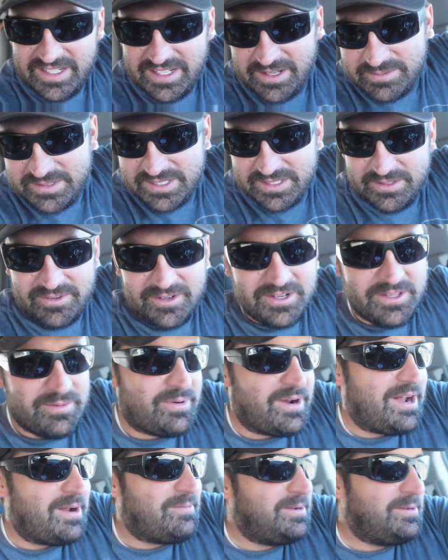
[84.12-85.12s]
up to the front of the
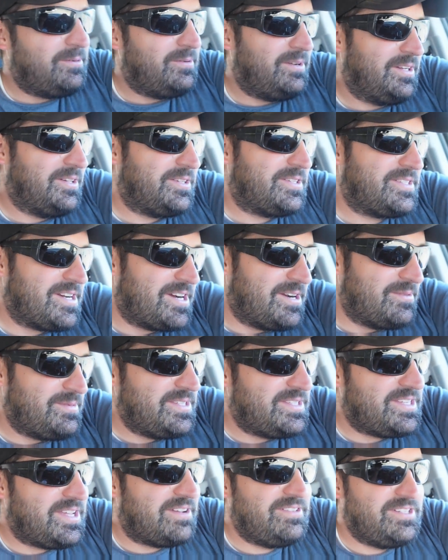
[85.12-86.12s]
property. We're gonna go start up
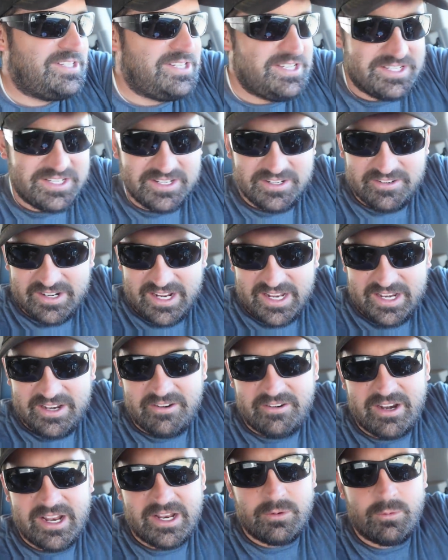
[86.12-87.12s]
the 70. She's gonna ride it
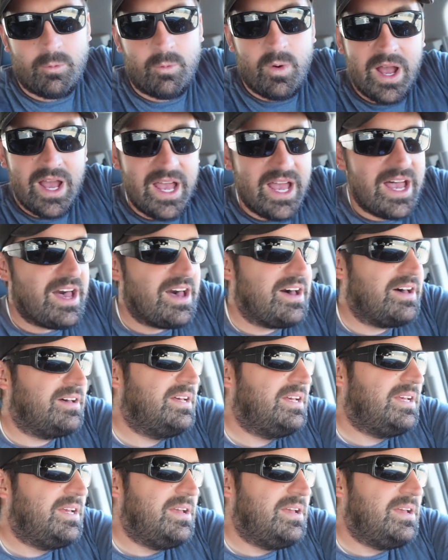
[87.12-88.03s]
around while